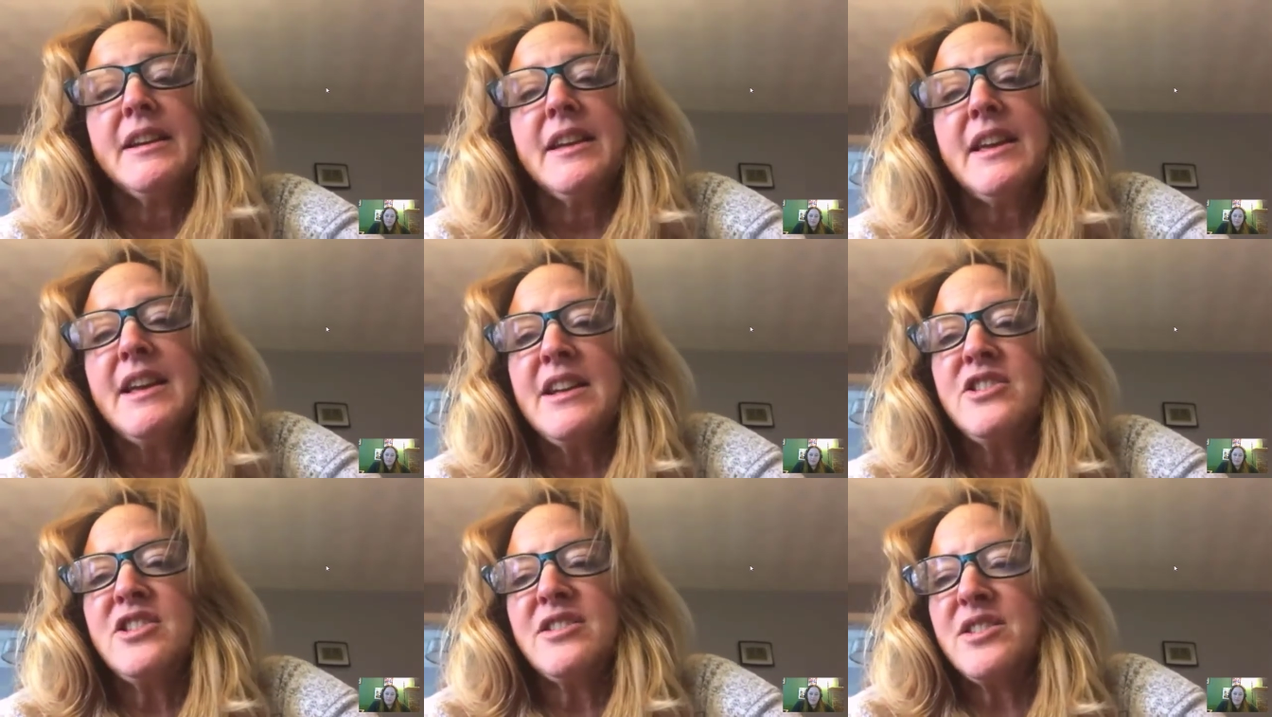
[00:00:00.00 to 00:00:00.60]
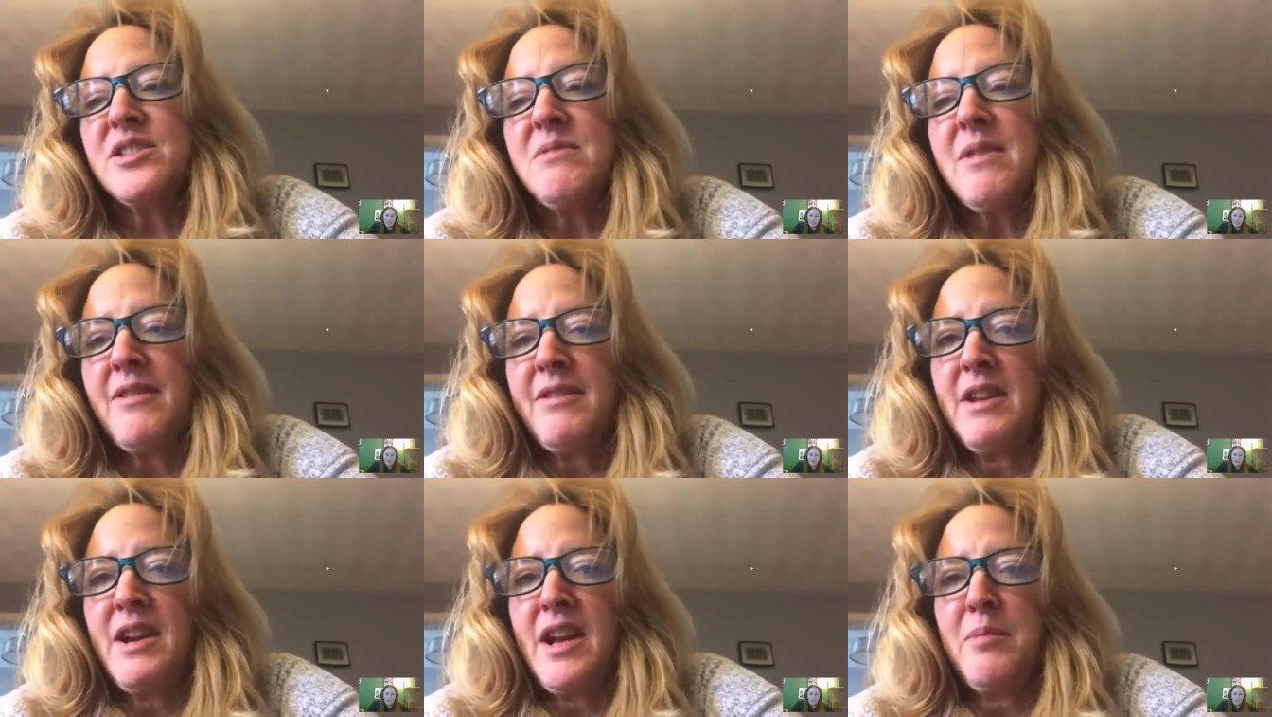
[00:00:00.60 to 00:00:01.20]
Yeah, just
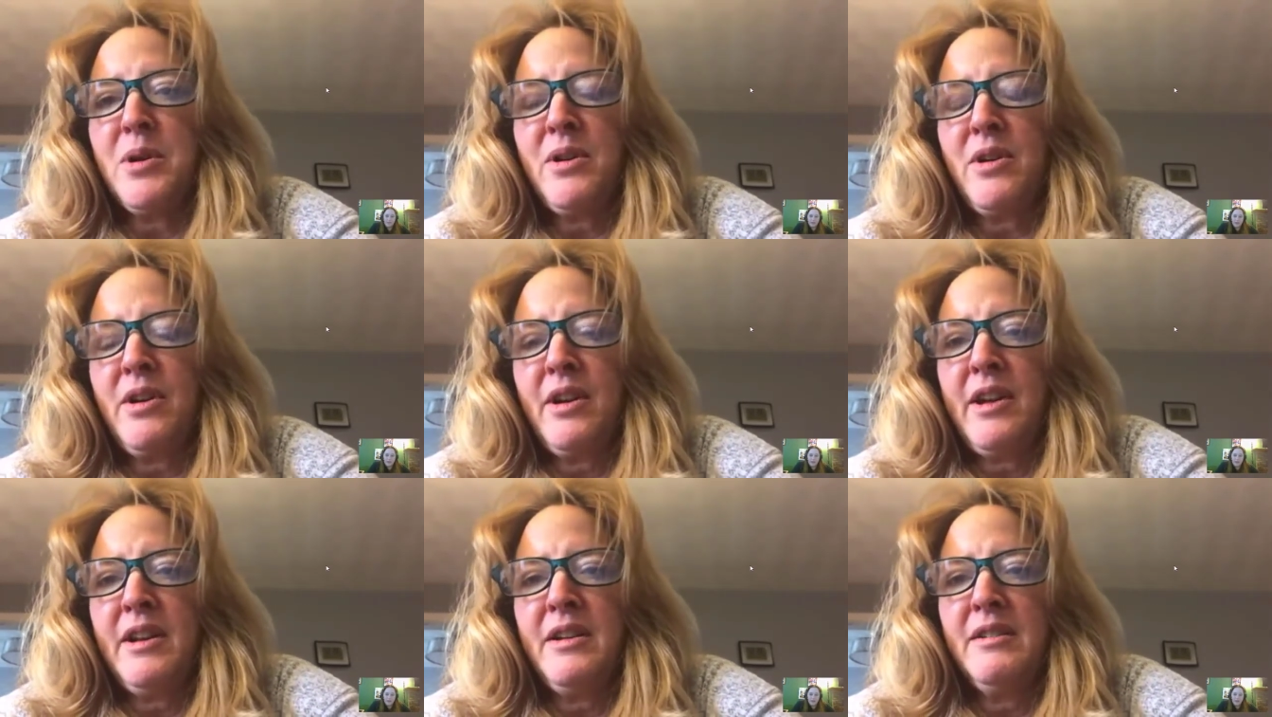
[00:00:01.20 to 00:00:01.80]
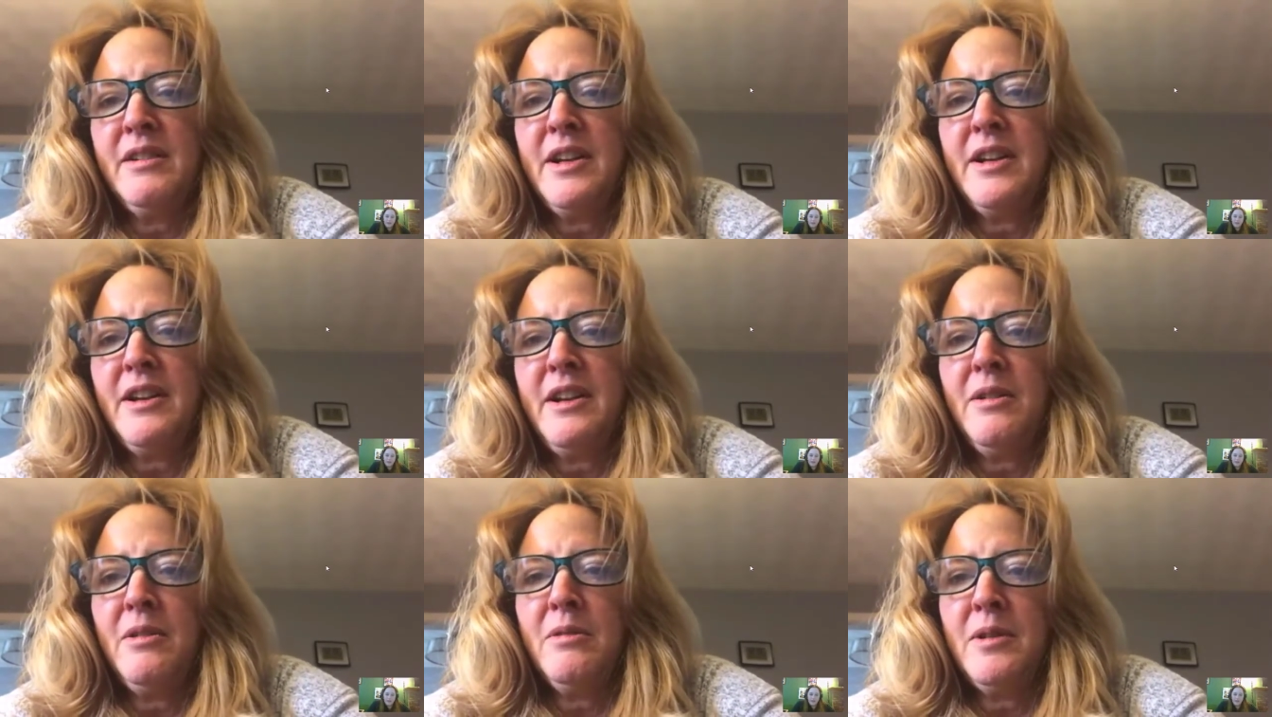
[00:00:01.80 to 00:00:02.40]
around the neighborhood,
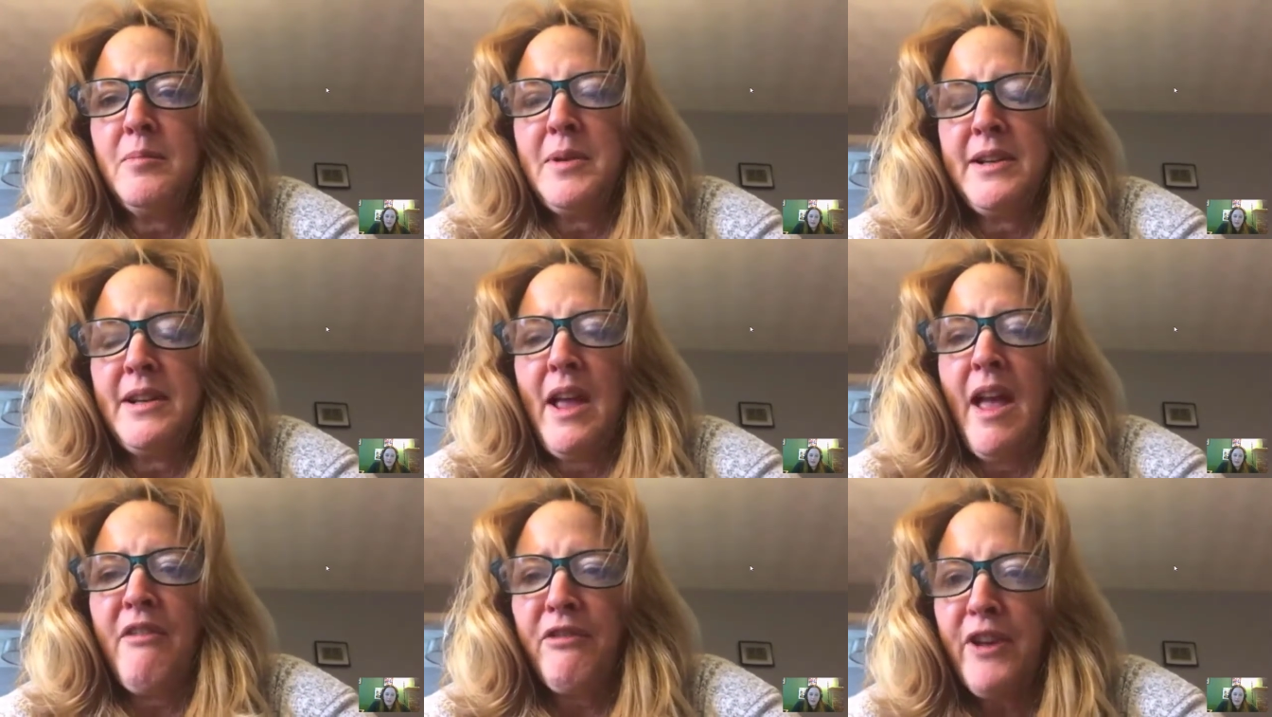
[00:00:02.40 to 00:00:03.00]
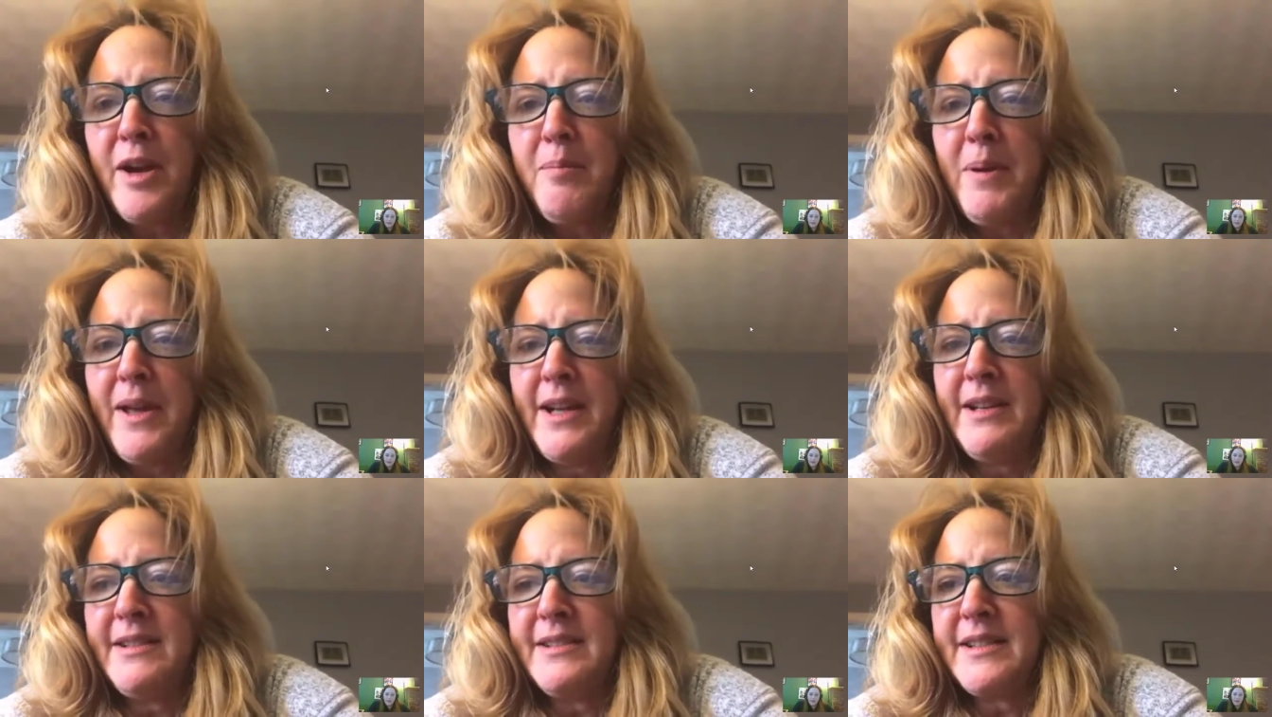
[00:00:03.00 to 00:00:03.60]
But
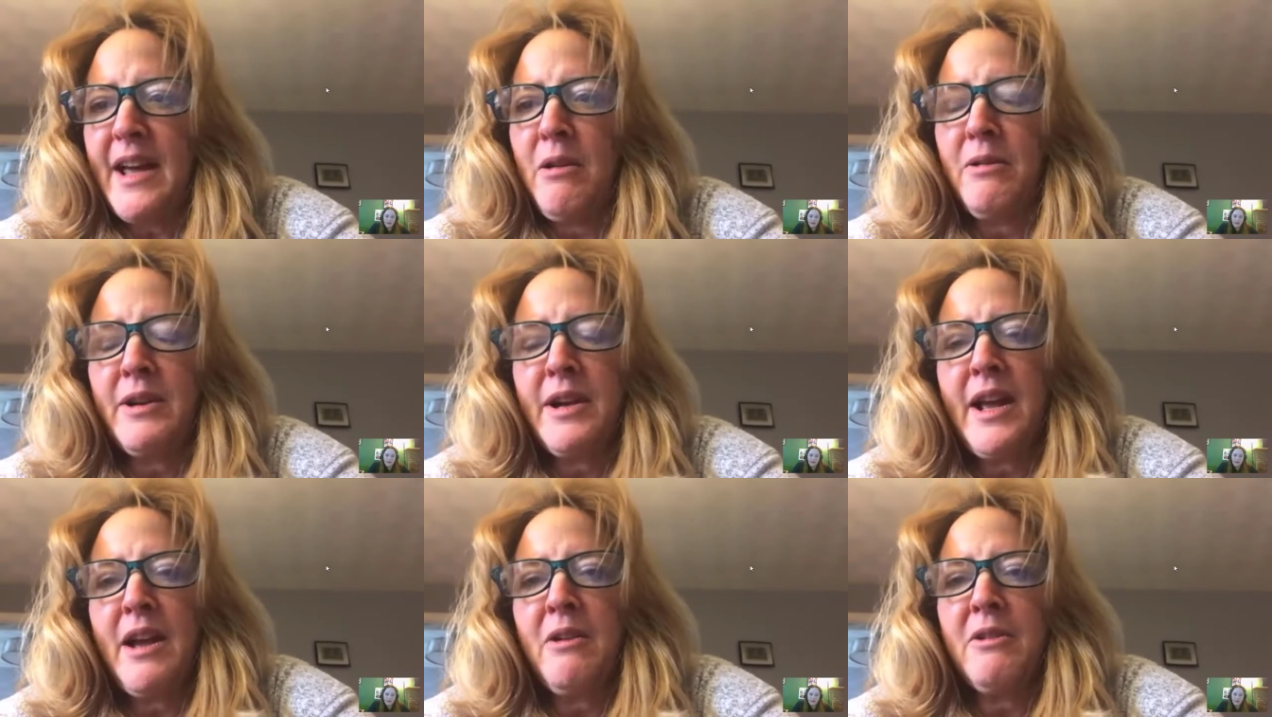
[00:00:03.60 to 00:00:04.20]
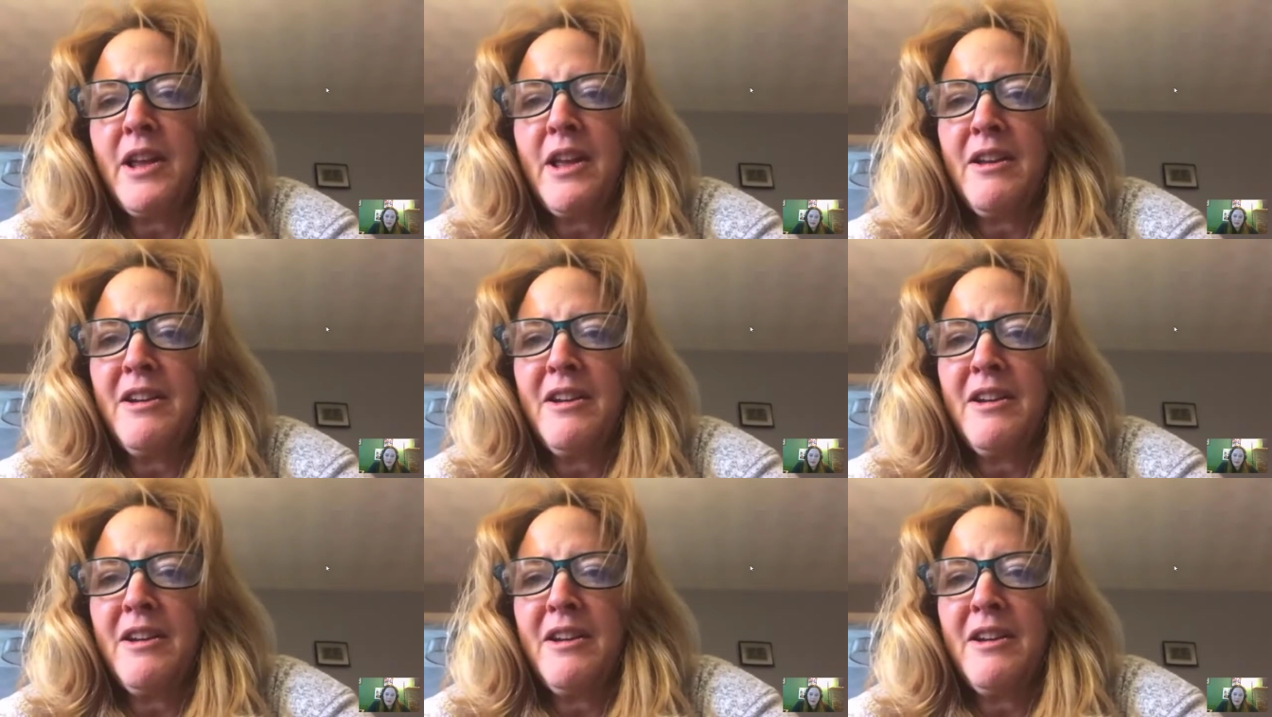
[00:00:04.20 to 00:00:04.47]
everybody's out now.